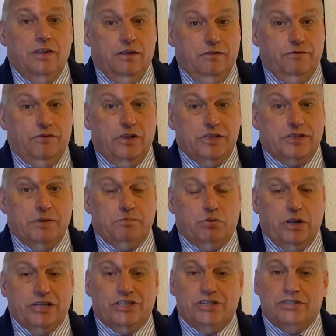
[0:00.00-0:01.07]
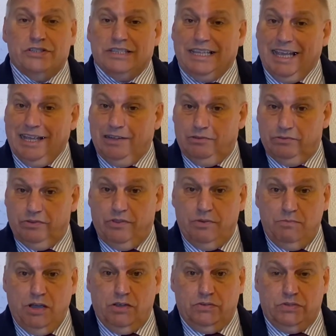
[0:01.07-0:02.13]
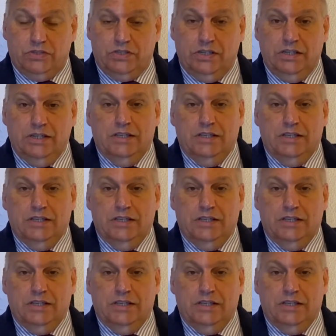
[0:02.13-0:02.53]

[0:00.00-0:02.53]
First impressions count the most.